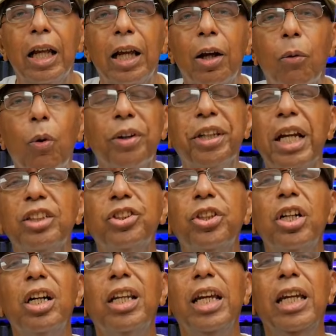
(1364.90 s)
what they
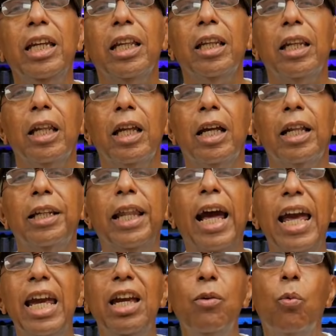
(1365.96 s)
should eat. They
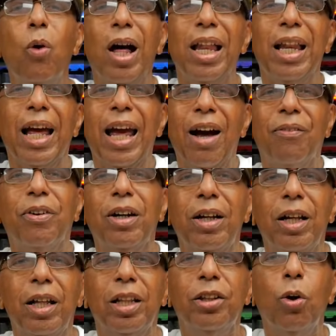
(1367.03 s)
eat whatever
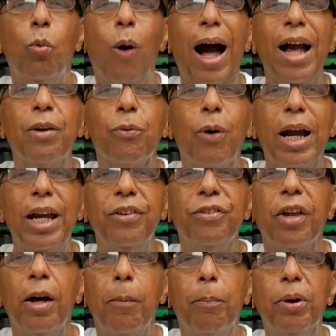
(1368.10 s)
the white race
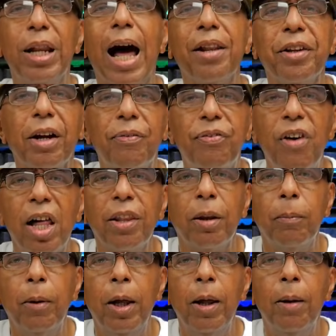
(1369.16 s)
put out there for them,
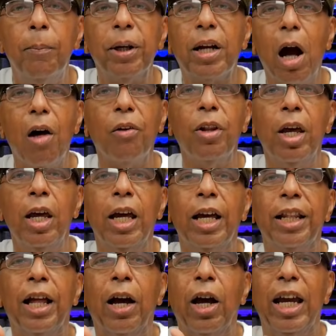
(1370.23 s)
because
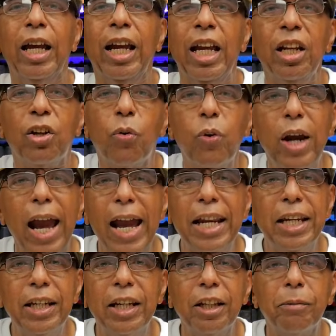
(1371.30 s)
in
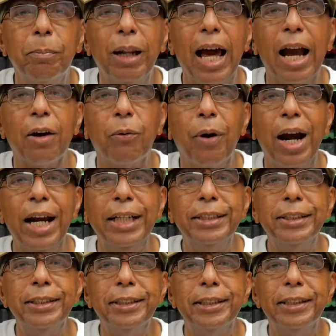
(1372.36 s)
creating this black
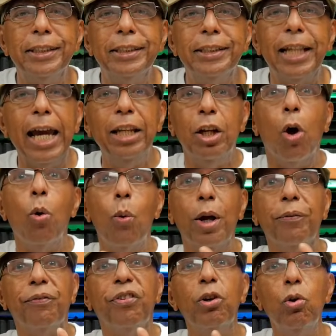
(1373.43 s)
race, they know
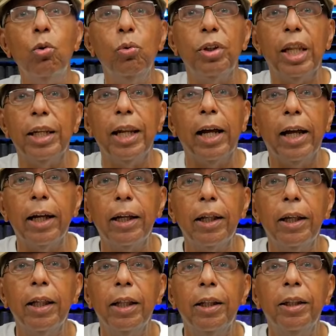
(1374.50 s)
what food that
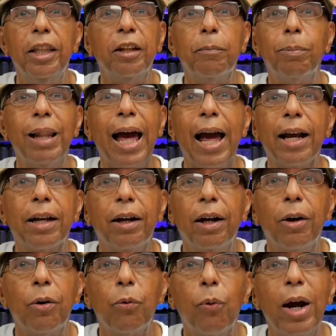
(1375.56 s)
this black
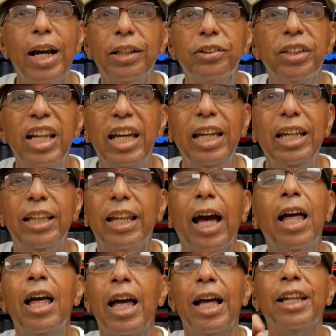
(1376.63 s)
race need.
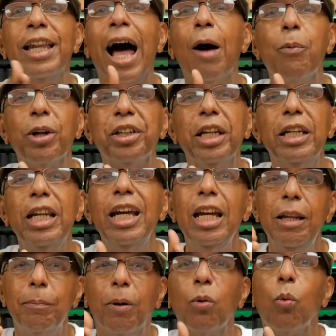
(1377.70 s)
Not what they
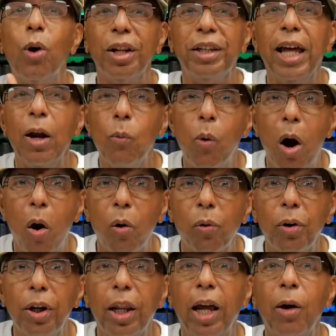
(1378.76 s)
need, but what they want
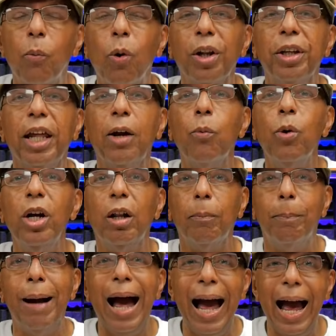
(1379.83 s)
and what they will
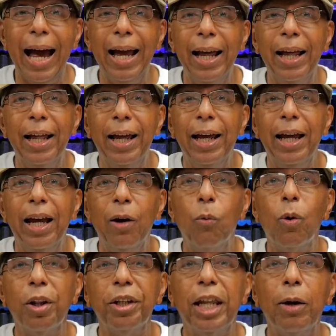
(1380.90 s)
buy and
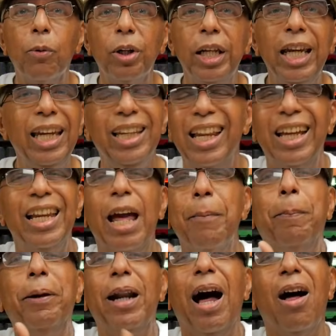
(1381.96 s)
what they will eat. And they
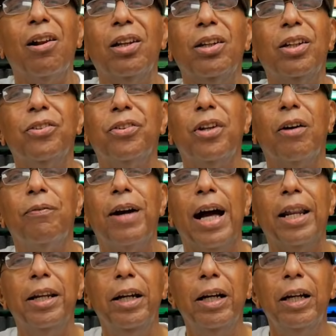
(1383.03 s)
put all of this stuff
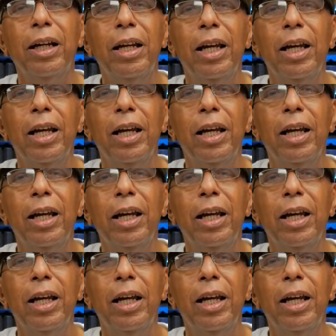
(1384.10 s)
out here.